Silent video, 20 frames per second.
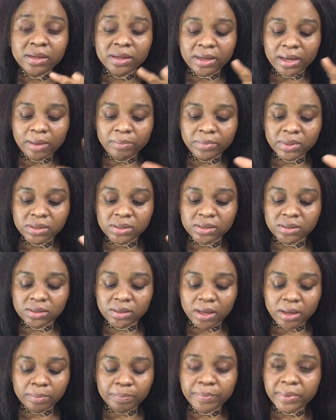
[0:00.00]
can be
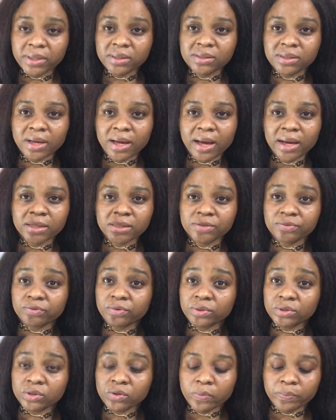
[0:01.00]
a bit harsh
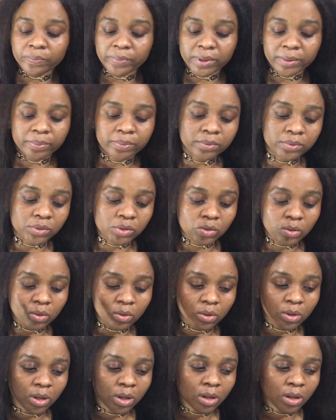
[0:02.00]
for some people, so